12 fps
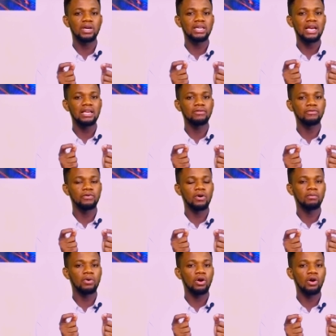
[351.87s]
whether in
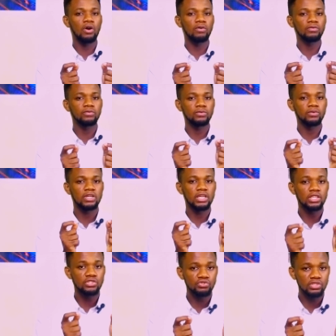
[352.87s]
form of
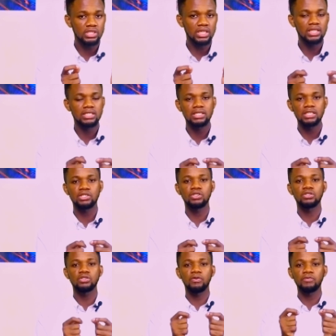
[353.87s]
history-taking
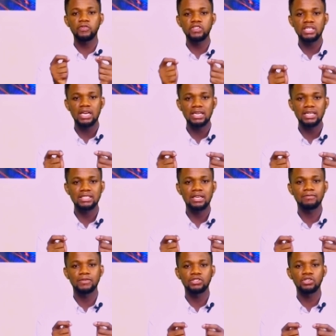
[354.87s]
stations or physical
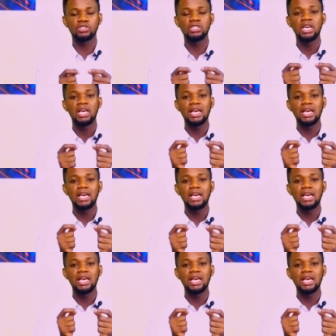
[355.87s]
examination,